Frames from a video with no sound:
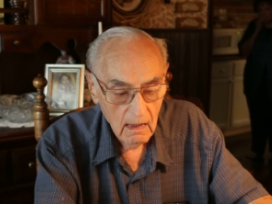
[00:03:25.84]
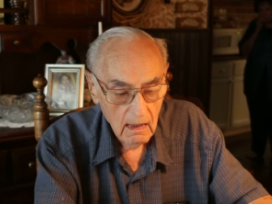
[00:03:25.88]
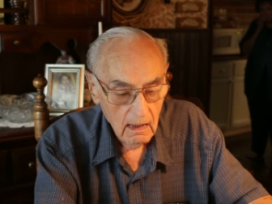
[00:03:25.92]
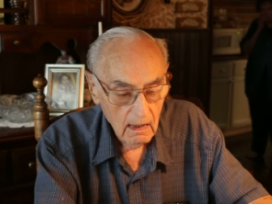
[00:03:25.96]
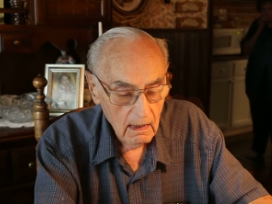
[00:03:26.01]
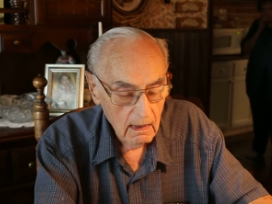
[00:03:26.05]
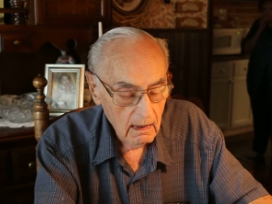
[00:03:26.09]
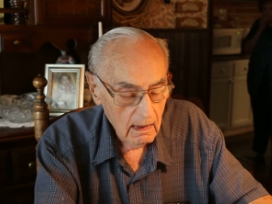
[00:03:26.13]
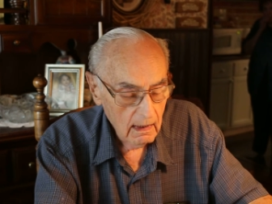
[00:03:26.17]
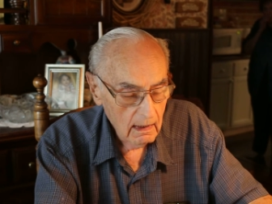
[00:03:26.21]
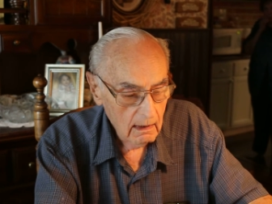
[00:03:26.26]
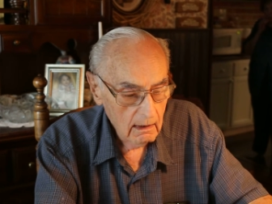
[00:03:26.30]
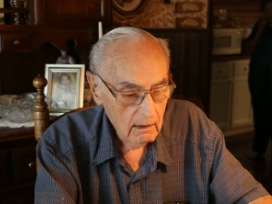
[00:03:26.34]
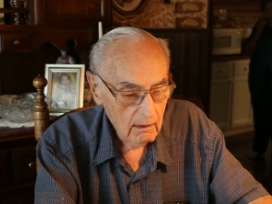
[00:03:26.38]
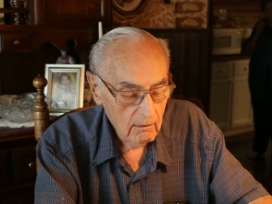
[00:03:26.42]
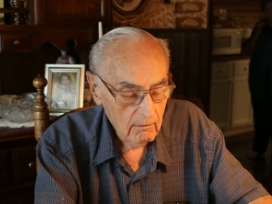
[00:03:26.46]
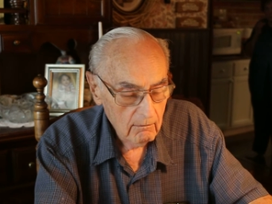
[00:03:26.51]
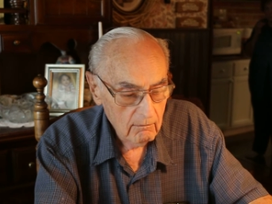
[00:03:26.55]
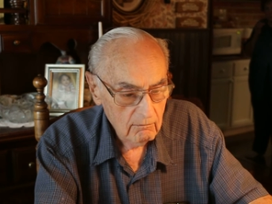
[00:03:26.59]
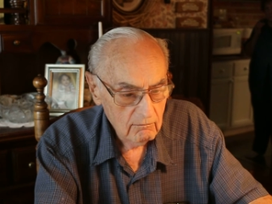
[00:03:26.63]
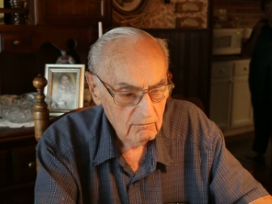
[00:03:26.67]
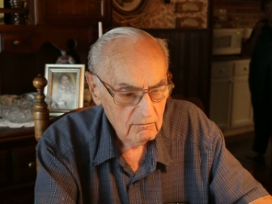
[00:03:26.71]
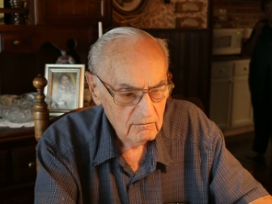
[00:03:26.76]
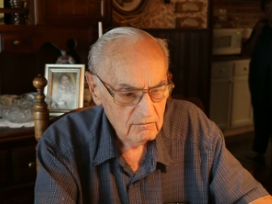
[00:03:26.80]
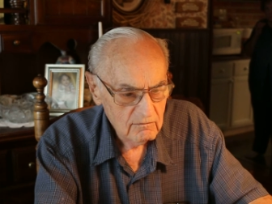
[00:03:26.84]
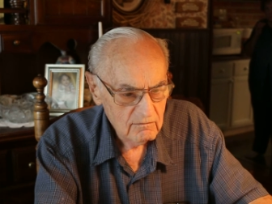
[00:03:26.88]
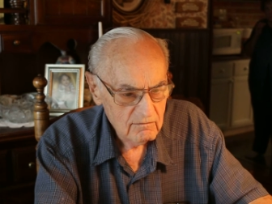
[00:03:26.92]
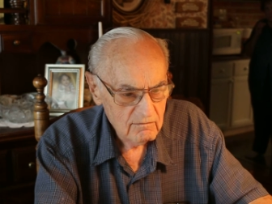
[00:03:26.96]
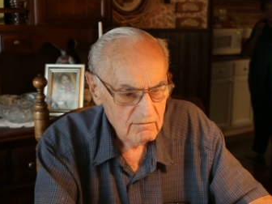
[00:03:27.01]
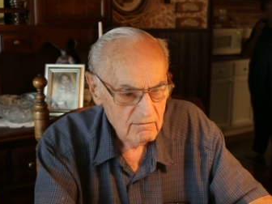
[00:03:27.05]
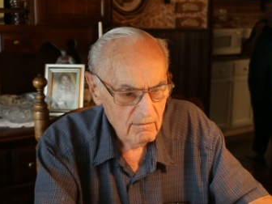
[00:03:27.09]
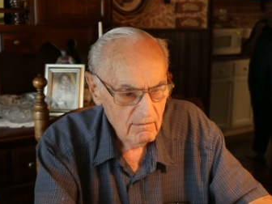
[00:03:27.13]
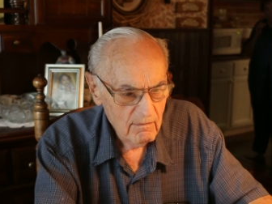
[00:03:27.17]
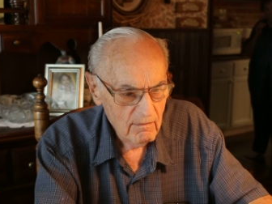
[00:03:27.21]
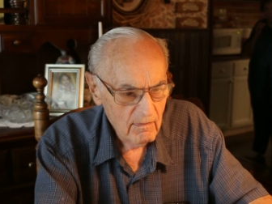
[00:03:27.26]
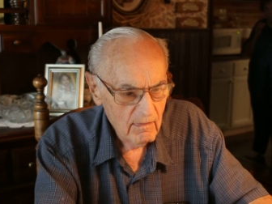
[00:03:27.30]
I bet when way you
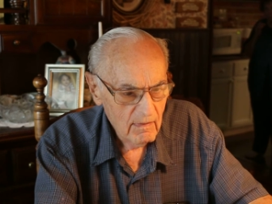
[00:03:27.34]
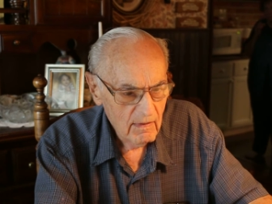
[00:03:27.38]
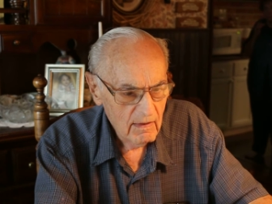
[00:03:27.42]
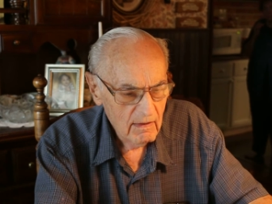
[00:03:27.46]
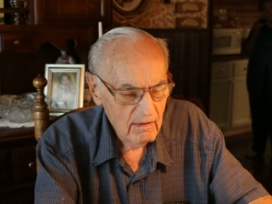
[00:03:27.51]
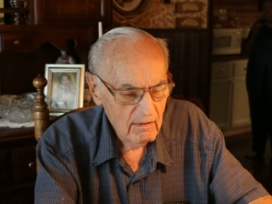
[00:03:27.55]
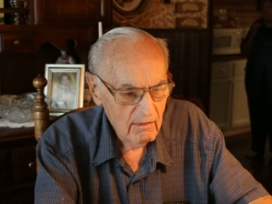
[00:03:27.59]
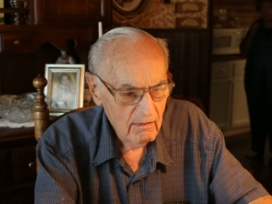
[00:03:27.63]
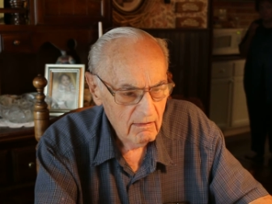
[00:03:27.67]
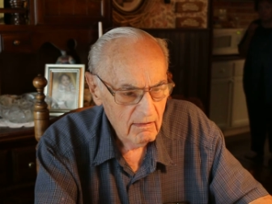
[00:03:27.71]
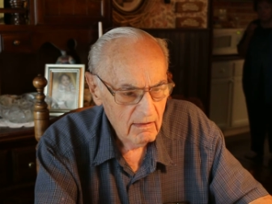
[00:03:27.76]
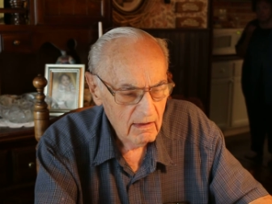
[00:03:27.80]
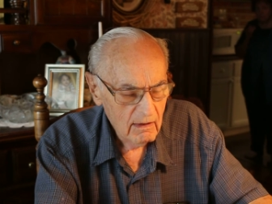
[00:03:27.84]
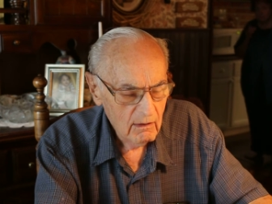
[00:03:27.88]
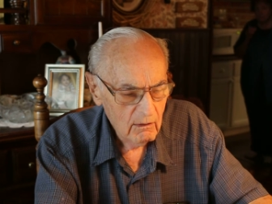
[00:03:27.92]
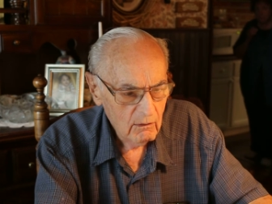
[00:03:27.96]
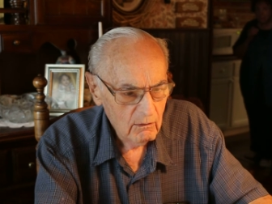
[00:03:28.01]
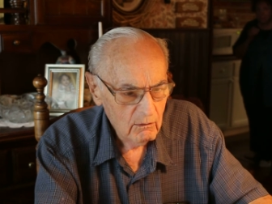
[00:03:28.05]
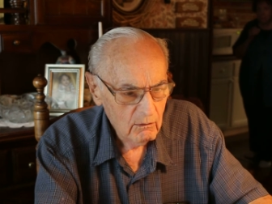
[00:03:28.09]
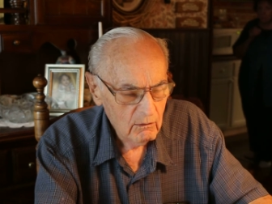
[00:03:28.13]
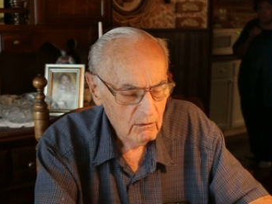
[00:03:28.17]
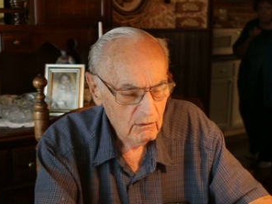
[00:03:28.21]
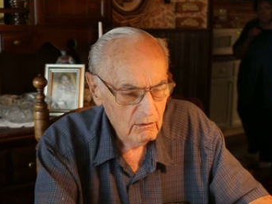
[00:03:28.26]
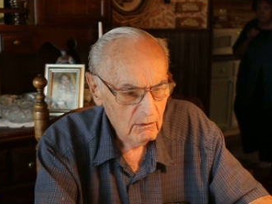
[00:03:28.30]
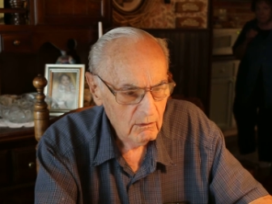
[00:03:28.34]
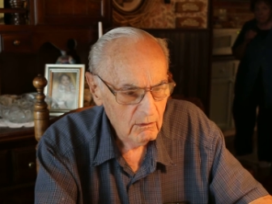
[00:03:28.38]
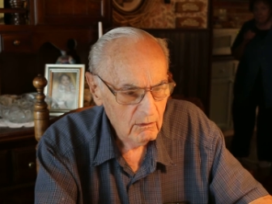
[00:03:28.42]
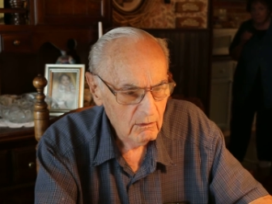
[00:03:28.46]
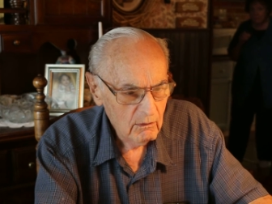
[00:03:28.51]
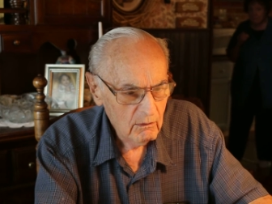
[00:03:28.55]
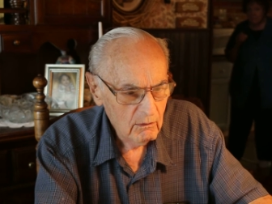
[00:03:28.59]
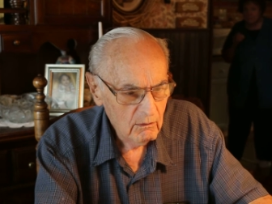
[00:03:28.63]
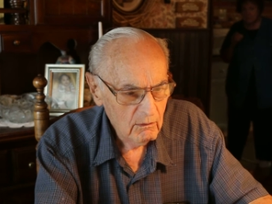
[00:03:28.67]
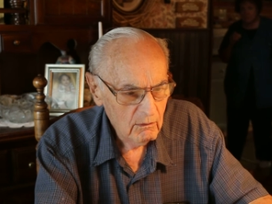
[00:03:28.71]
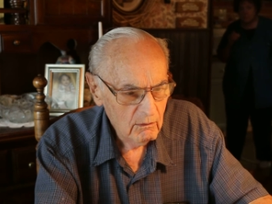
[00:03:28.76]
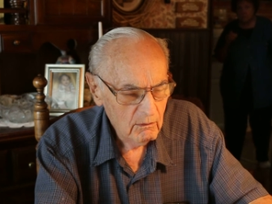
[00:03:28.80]
married? Hmm? What was the
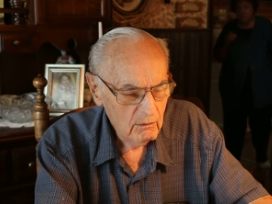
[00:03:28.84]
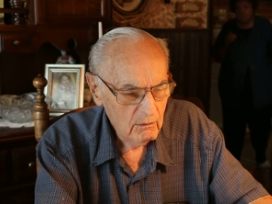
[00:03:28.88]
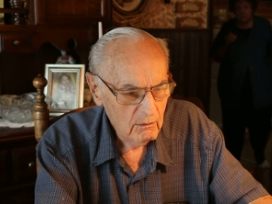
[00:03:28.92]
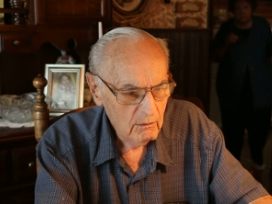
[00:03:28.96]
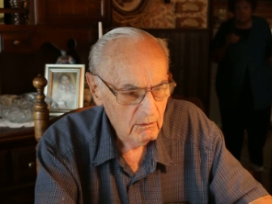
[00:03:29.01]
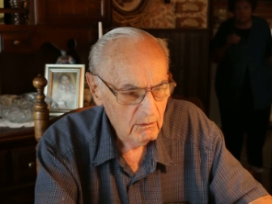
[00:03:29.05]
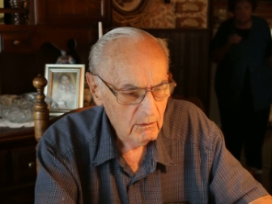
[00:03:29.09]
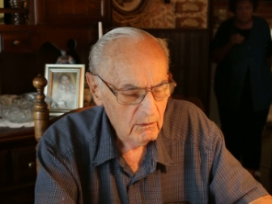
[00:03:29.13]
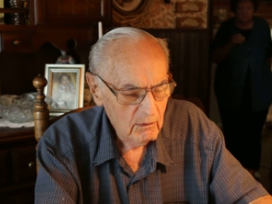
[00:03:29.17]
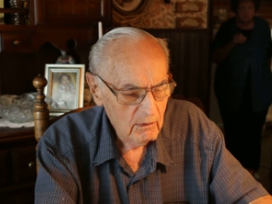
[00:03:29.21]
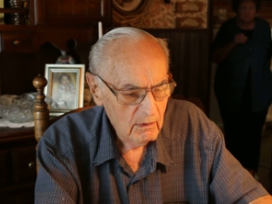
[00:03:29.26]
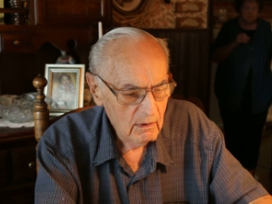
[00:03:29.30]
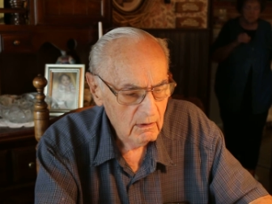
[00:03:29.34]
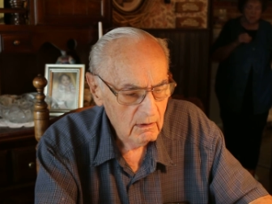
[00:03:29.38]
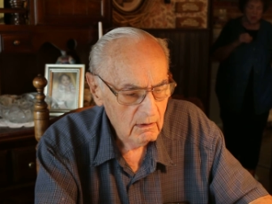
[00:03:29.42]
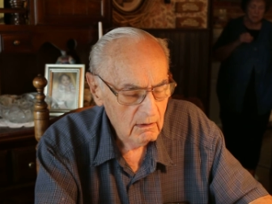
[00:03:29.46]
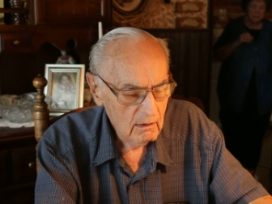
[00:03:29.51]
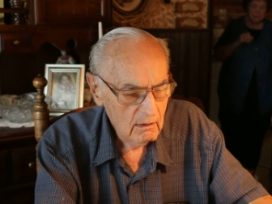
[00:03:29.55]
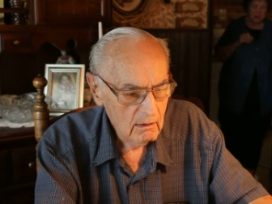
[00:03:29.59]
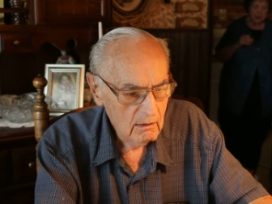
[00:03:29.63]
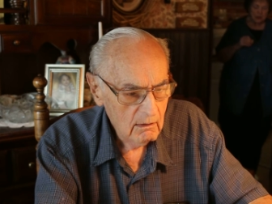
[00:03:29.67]
date when you were married?